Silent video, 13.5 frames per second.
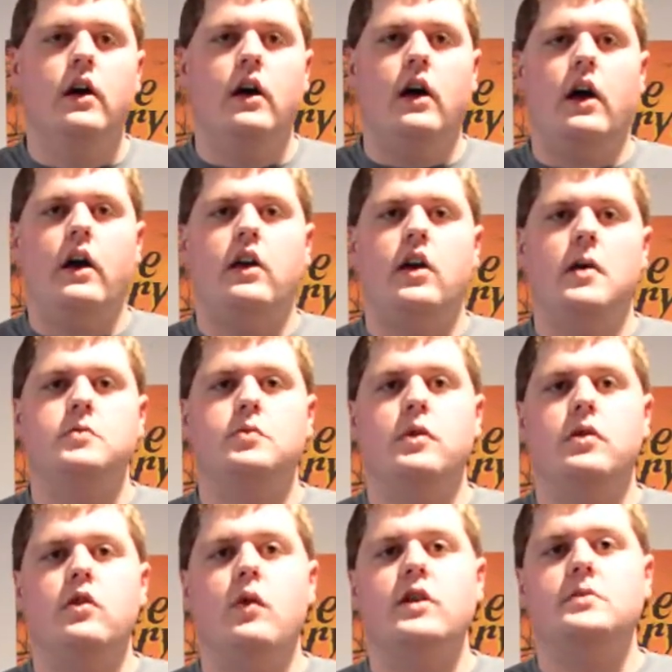It comes
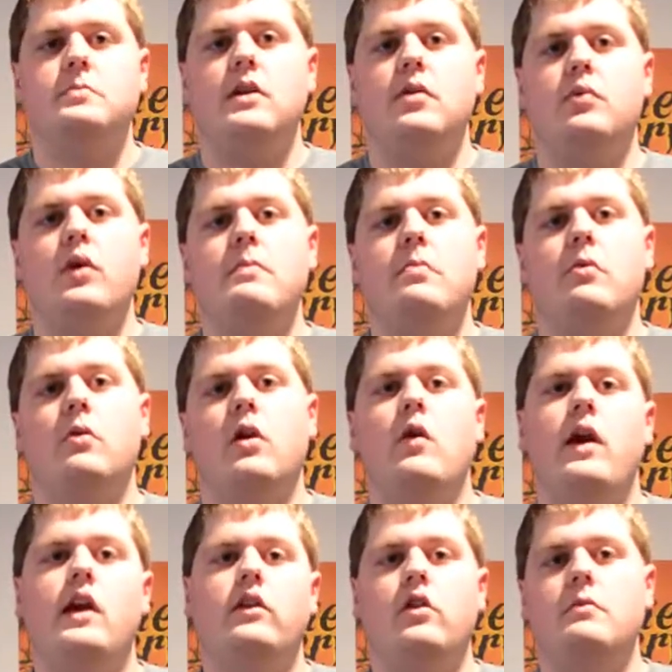with USB 3.0
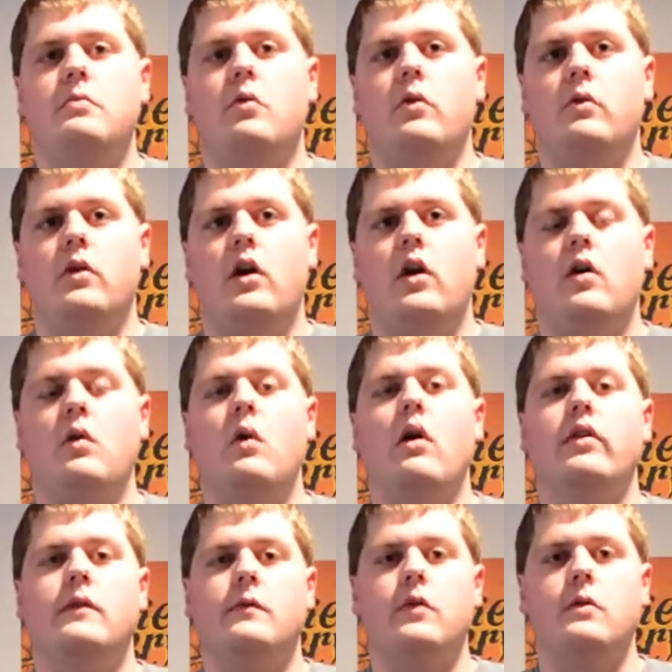and 2.0 on
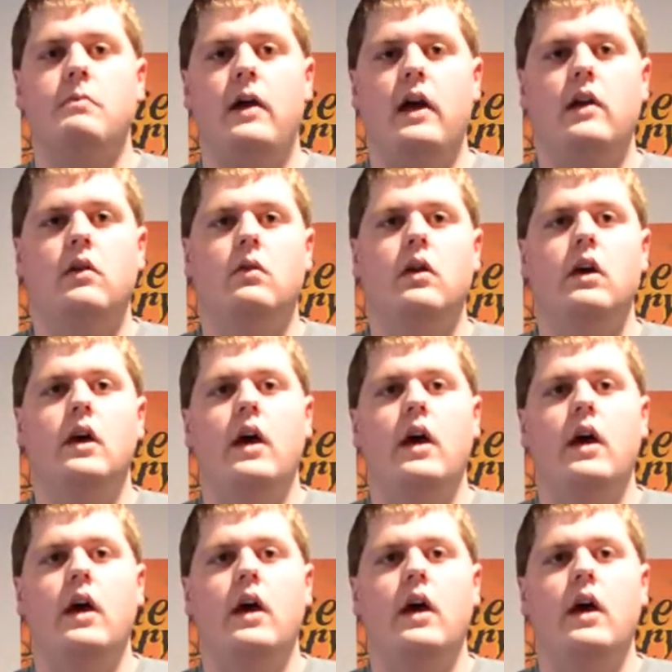the front panel,